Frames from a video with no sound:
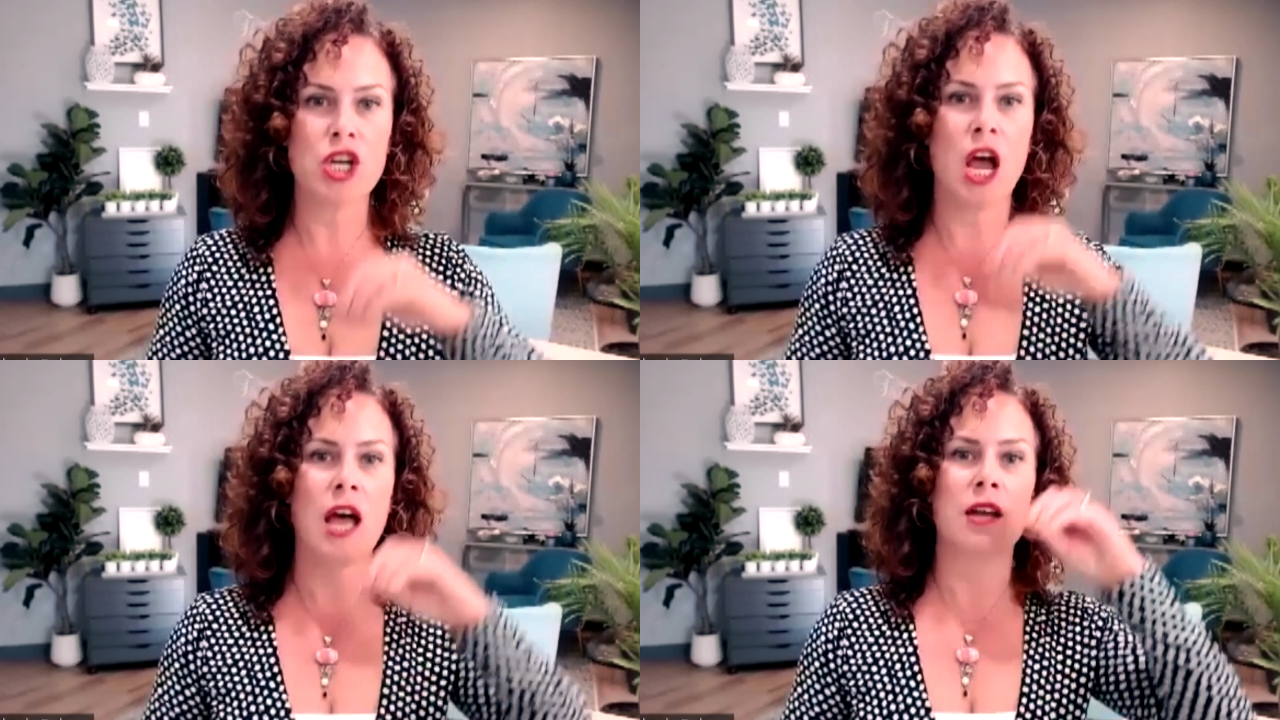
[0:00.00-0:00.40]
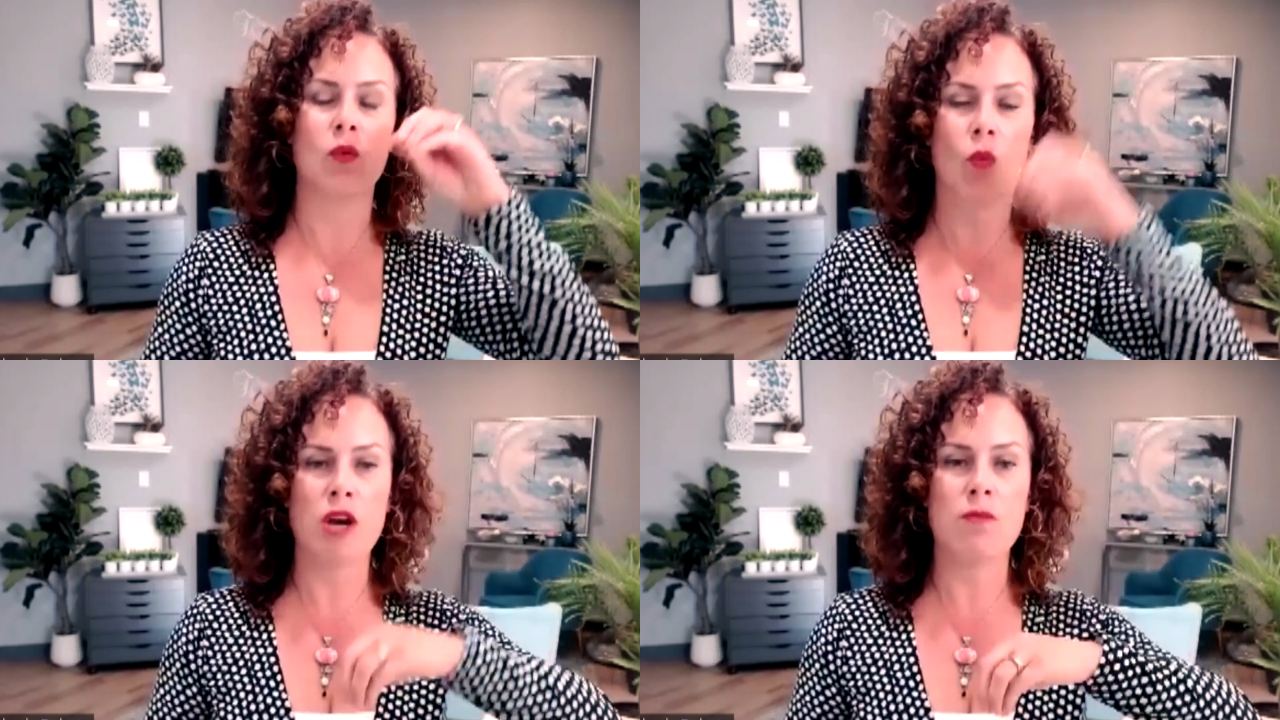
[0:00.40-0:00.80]

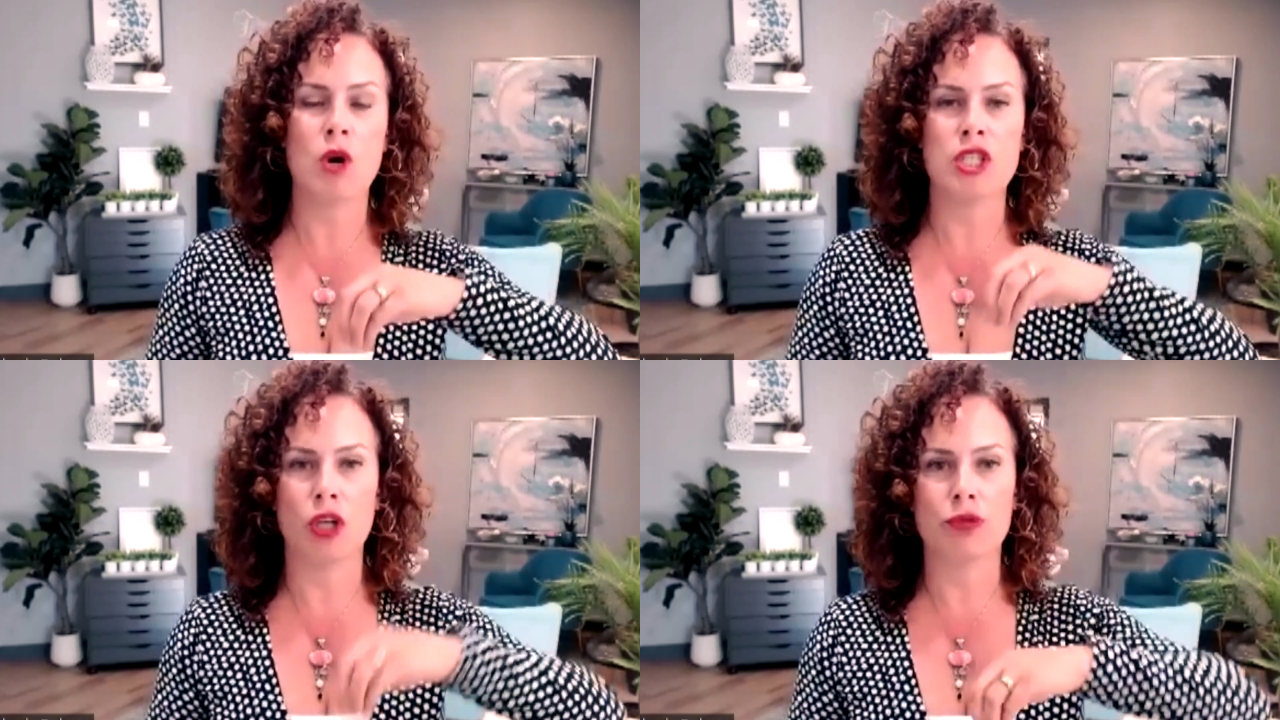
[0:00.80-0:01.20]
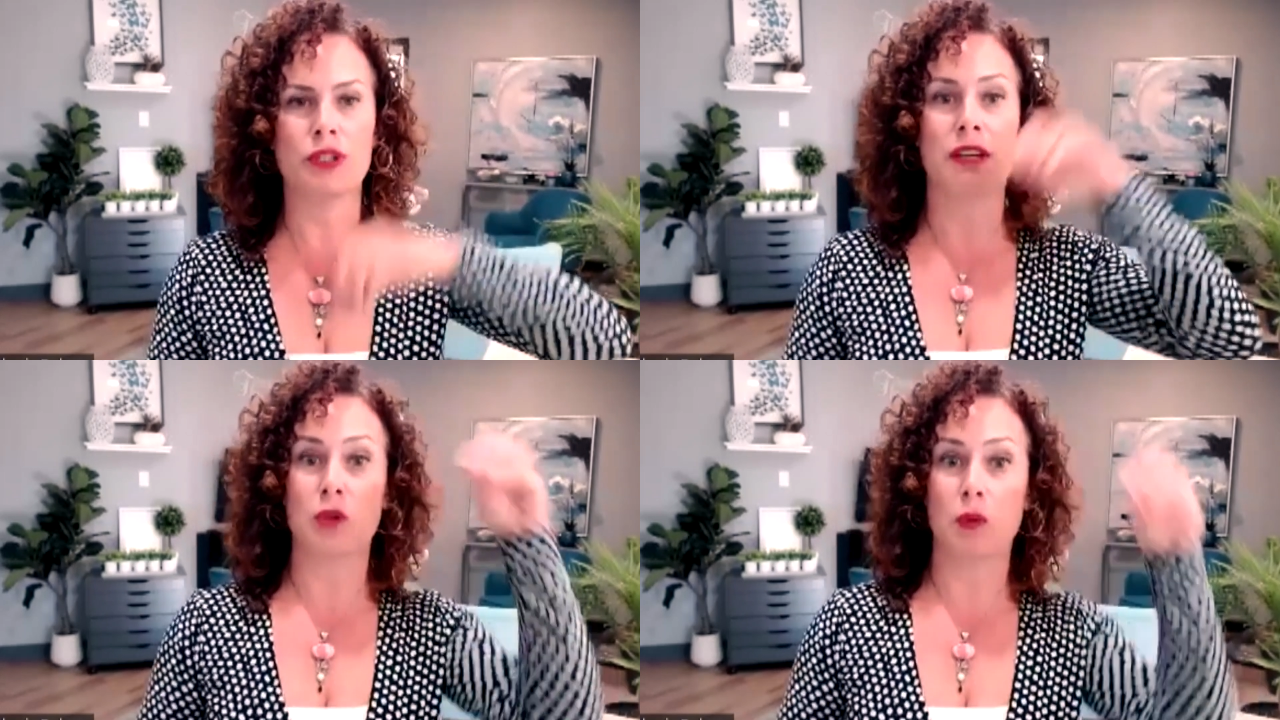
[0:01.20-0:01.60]
or more children
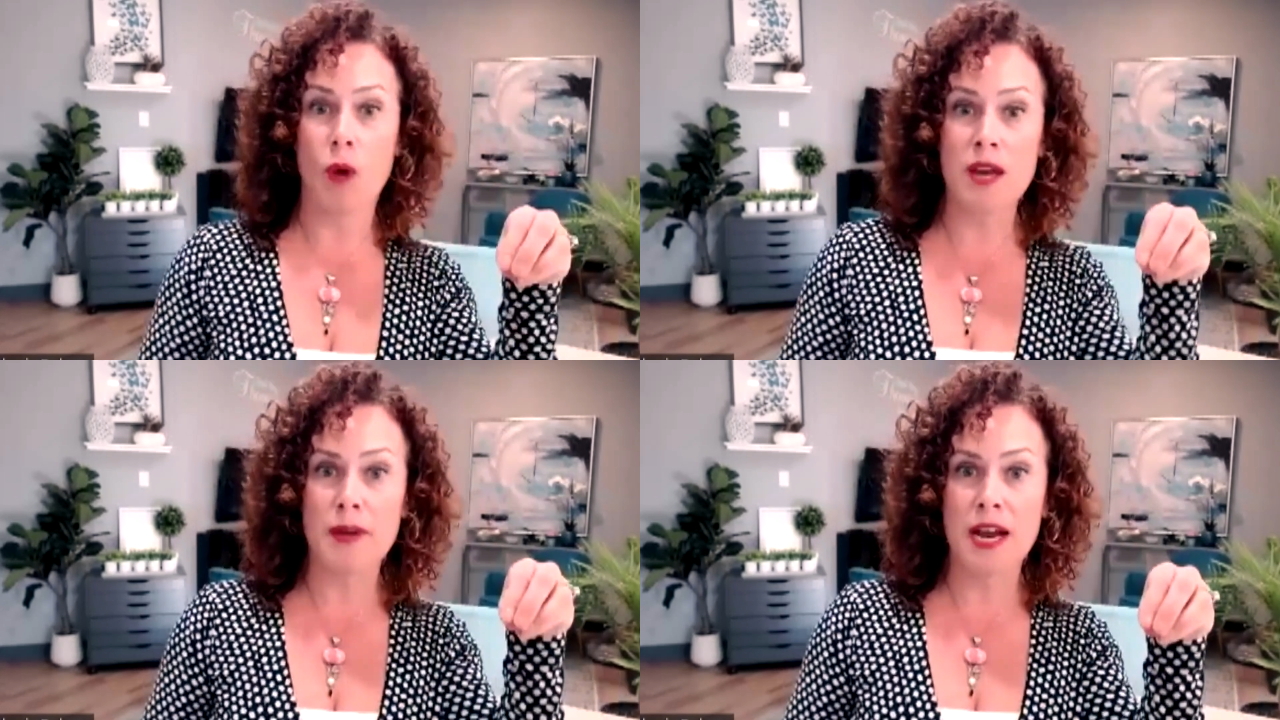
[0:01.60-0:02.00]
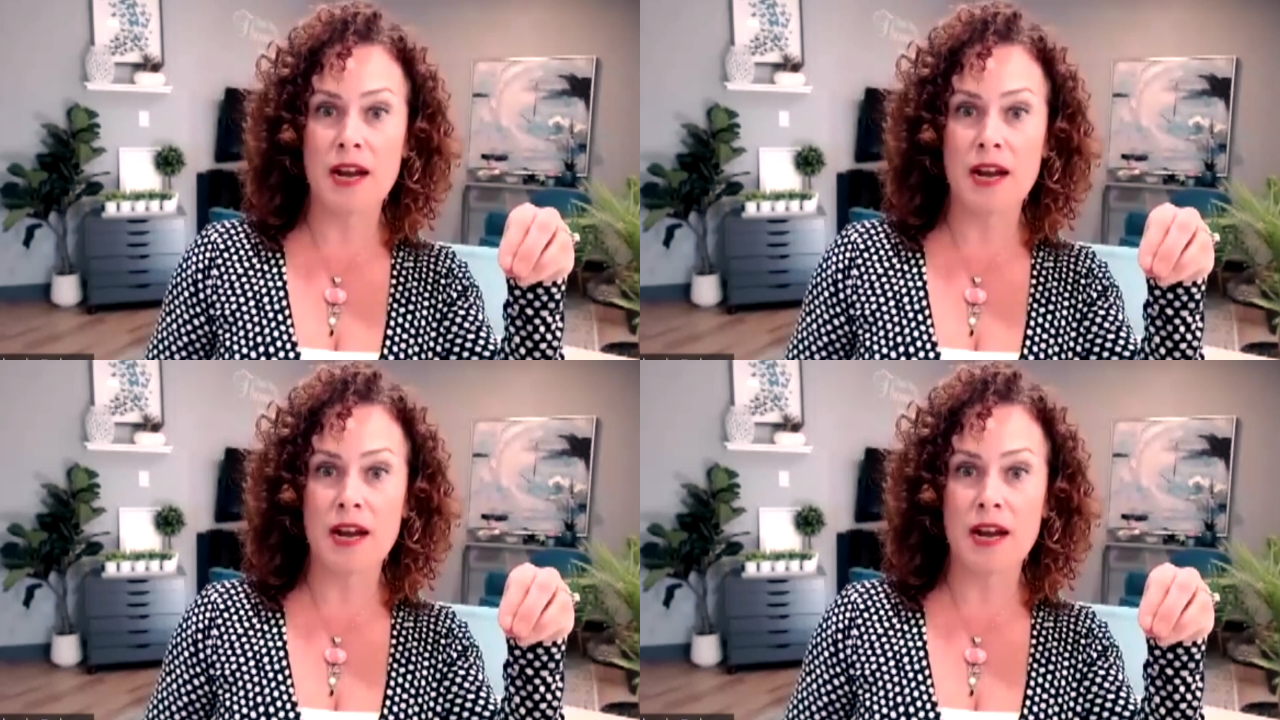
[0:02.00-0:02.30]
lives with one parent,